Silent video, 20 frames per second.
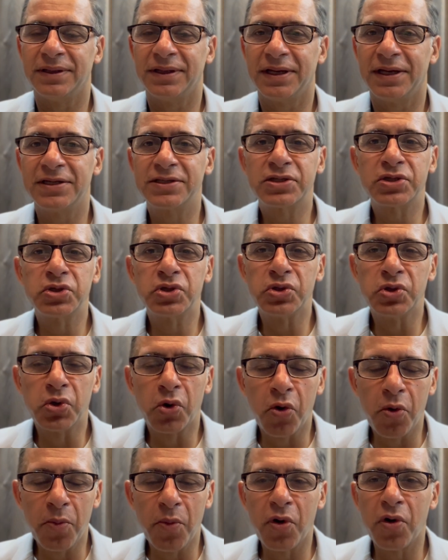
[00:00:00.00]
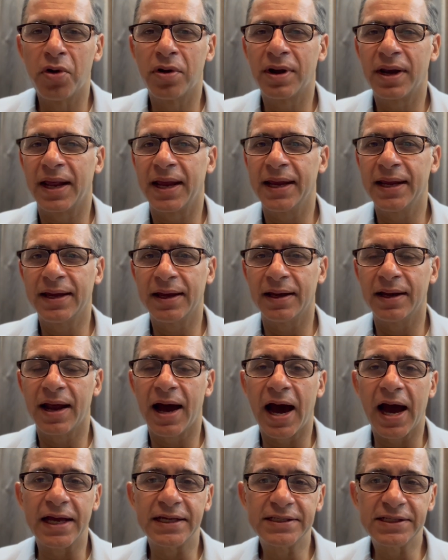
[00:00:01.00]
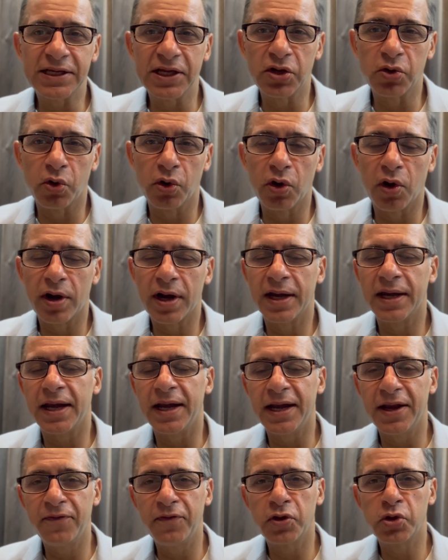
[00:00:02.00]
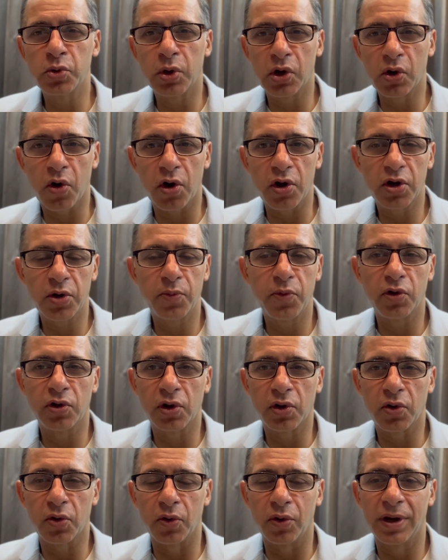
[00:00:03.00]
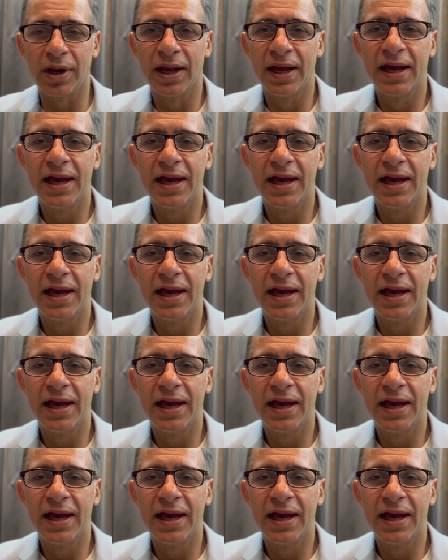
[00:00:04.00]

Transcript: is no more like an IC role or an individual contributor role.